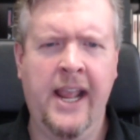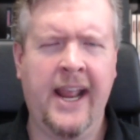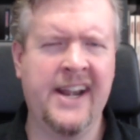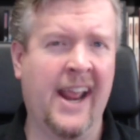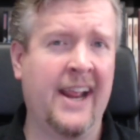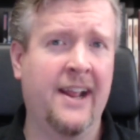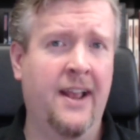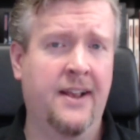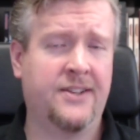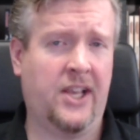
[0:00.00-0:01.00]
In a
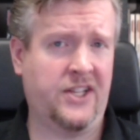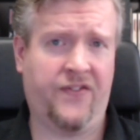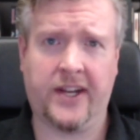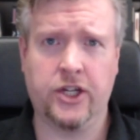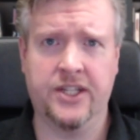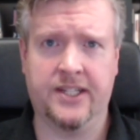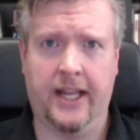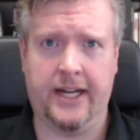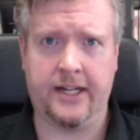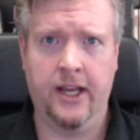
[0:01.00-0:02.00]
science fiction
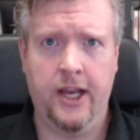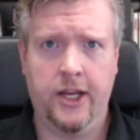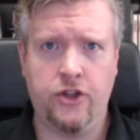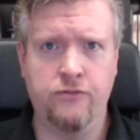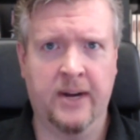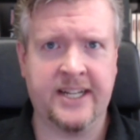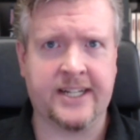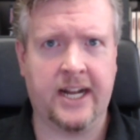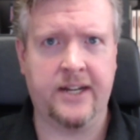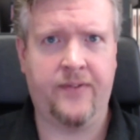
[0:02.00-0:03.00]
setting, you
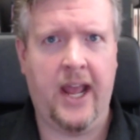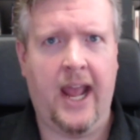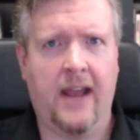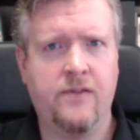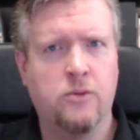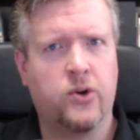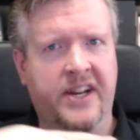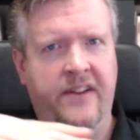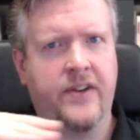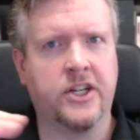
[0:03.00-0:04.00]
might kind of have a more
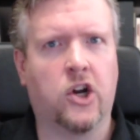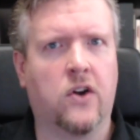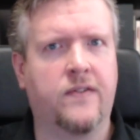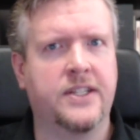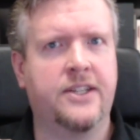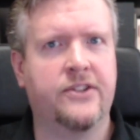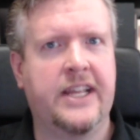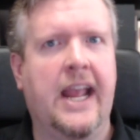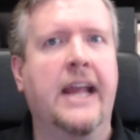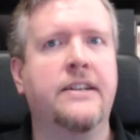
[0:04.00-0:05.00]
even curve until
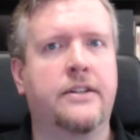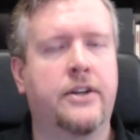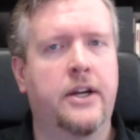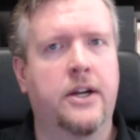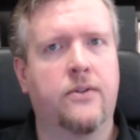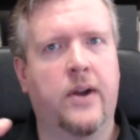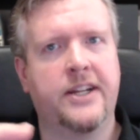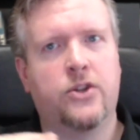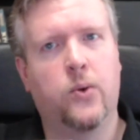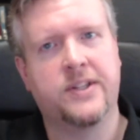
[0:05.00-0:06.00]
the end,
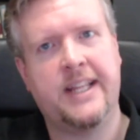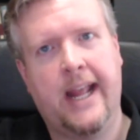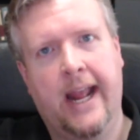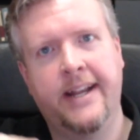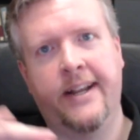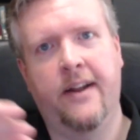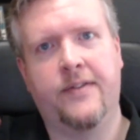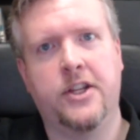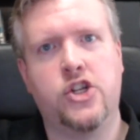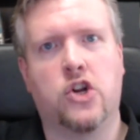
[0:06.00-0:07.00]
right? Towards the end
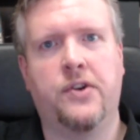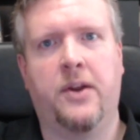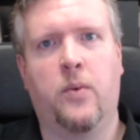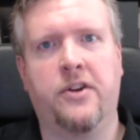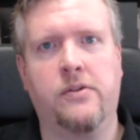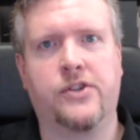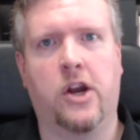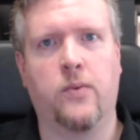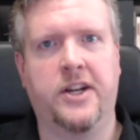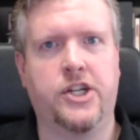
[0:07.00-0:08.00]
of the journey, where you
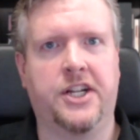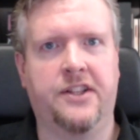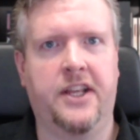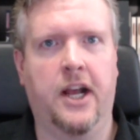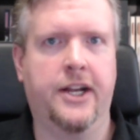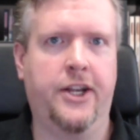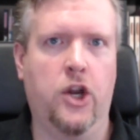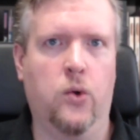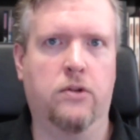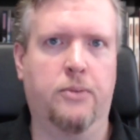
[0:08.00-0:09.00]
start reaching the
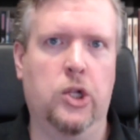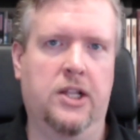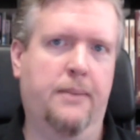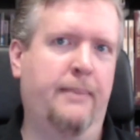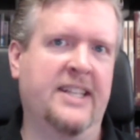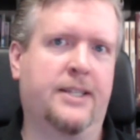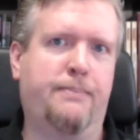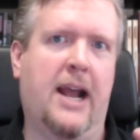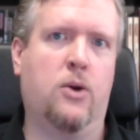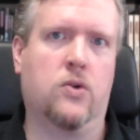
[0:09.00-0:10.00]
unknowable immense
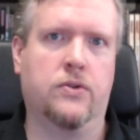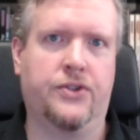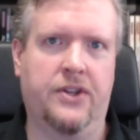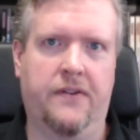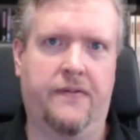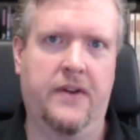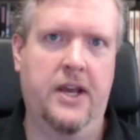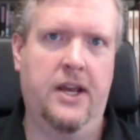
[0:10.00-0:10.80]
powers of